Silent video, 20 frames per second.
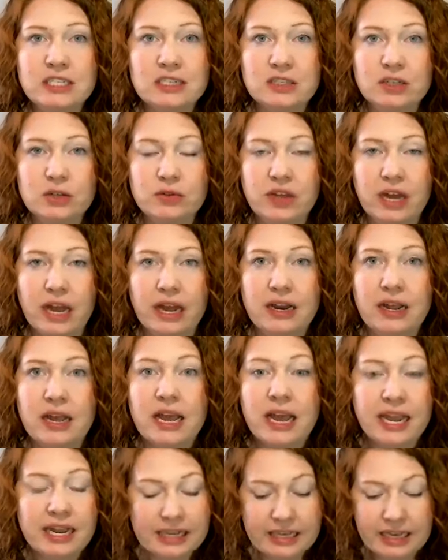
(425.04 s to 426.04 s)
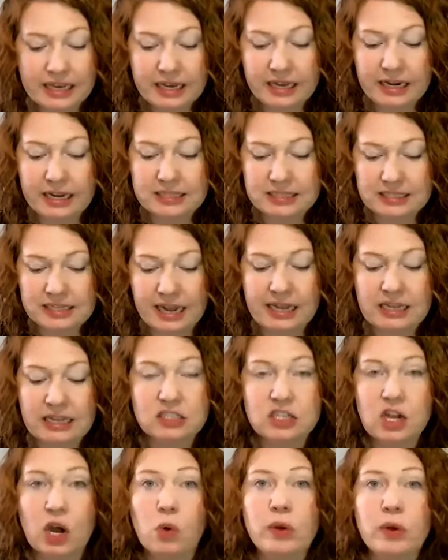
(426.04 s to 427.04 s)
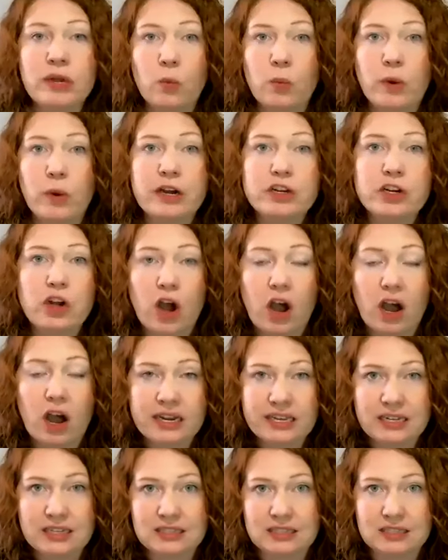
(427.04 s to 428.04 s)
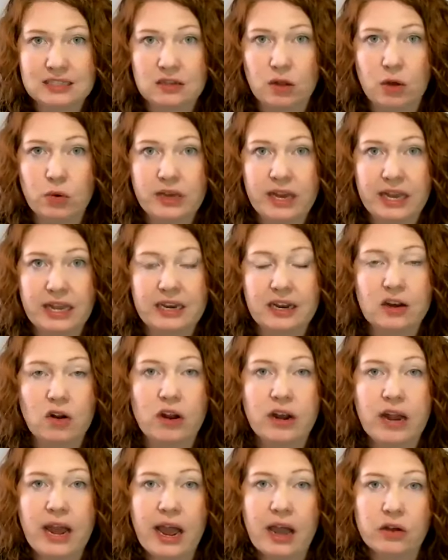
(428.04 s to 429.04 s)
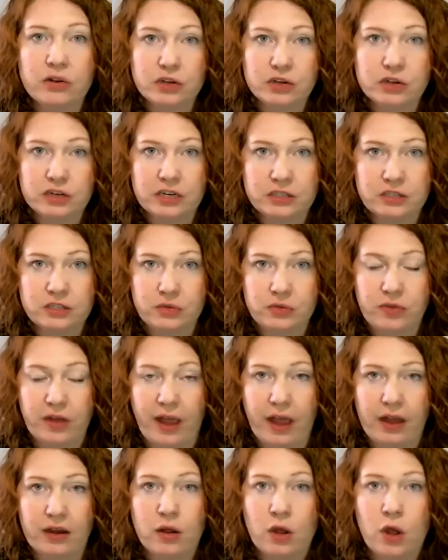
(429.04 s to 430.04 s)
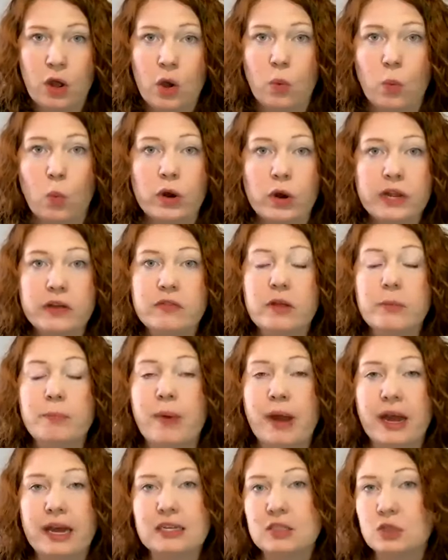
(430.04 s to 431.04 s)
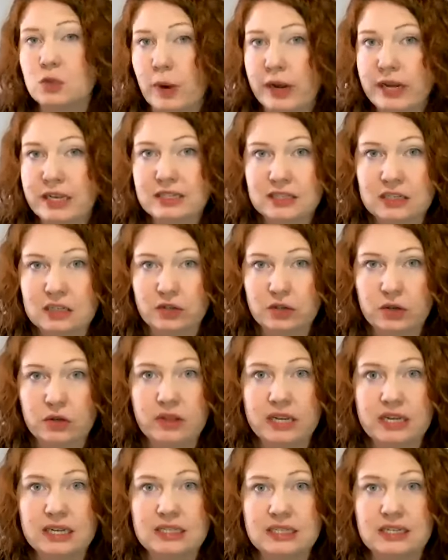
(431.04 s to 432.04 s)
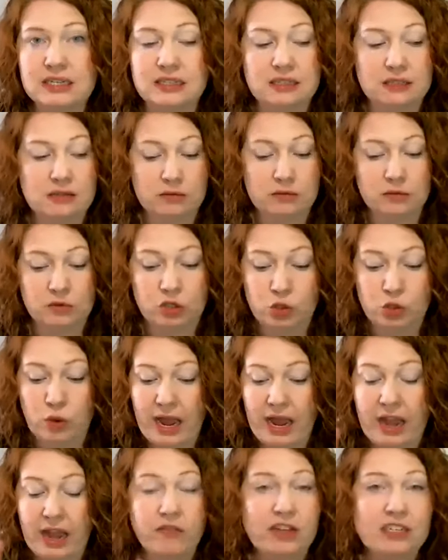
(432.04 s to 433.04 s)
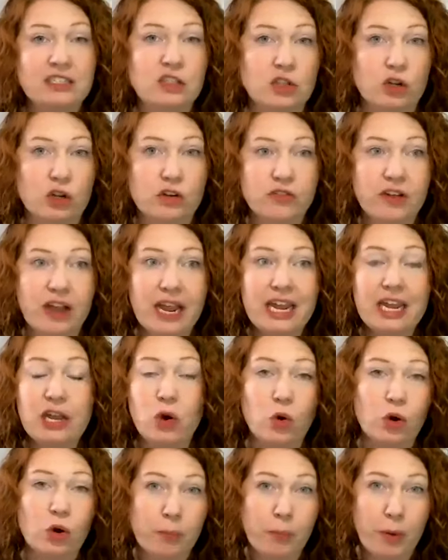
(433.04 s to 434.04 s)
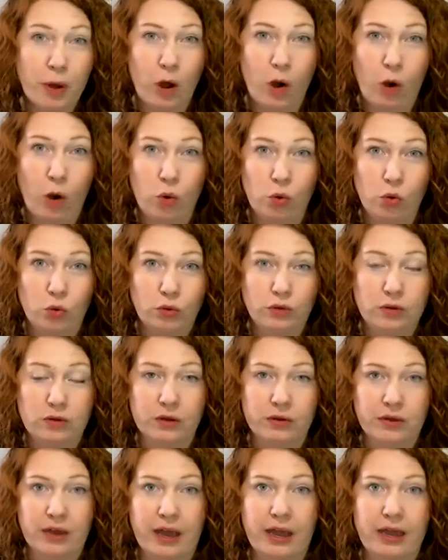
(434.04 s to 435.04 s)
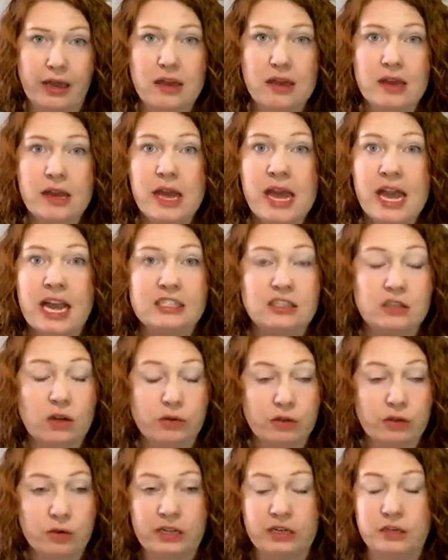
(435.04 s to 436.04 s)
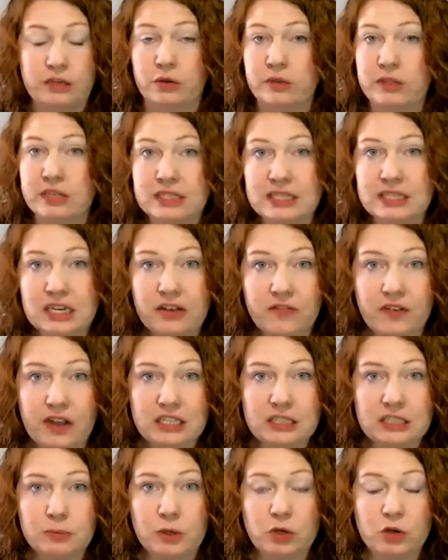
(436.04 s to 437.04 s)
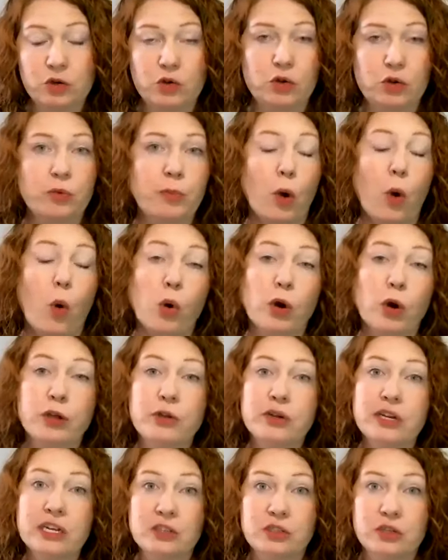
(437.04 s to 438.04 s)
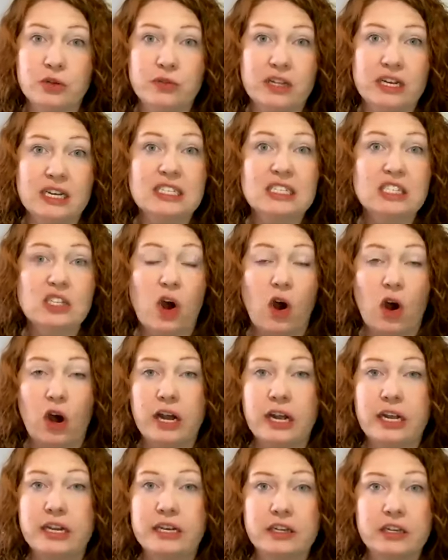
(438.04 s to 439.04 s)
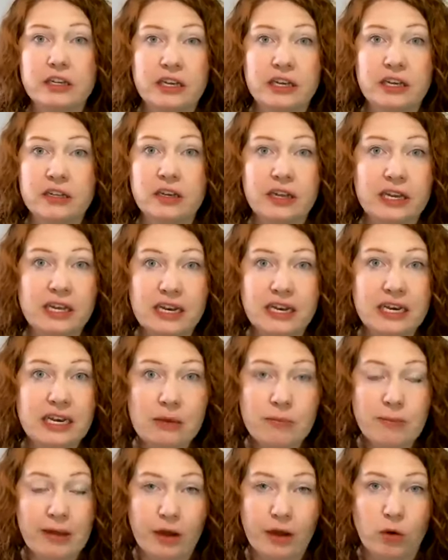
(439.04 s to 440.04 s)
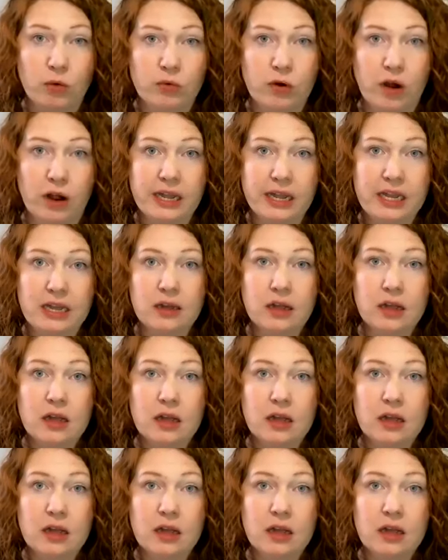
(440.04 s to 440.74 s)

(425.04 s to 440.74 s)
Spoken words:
to do that? And again, it takes knowing where your audience is located on how you're going to do that. One of the best ways to do this is to have a survey or a poll, okay? And so you can do this in a Facebook group or you can do this in an email, right?